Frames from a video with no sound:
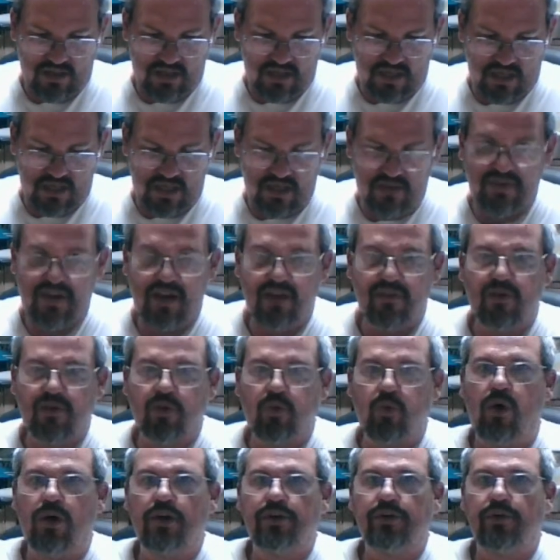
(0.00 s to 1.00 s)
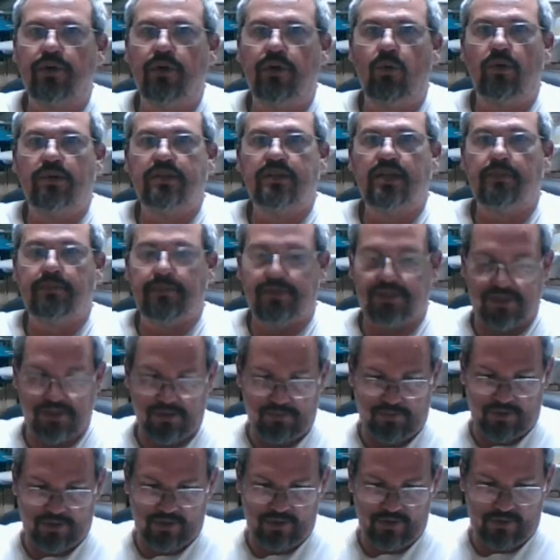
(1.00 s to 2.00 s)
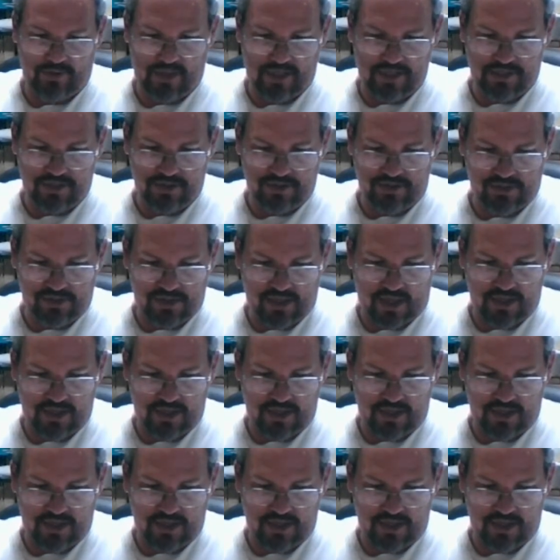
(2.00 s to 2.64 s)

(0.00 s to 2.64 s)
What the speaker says: if you're ever wondering what type of super glue I use